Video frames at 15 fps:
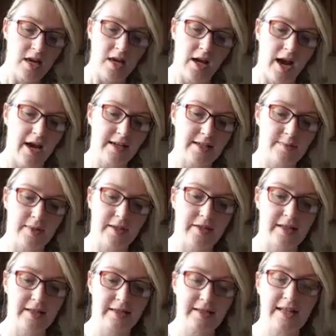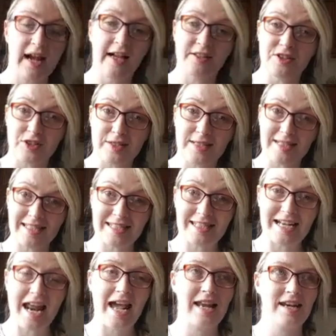as we are in Cancer
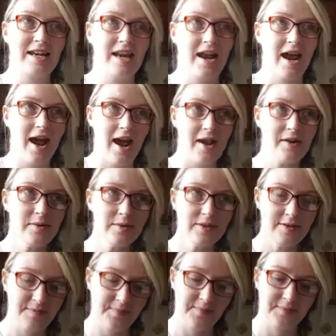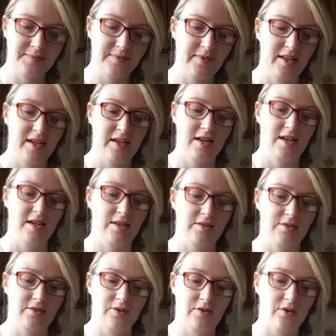season now.
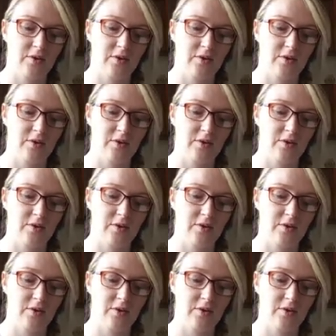So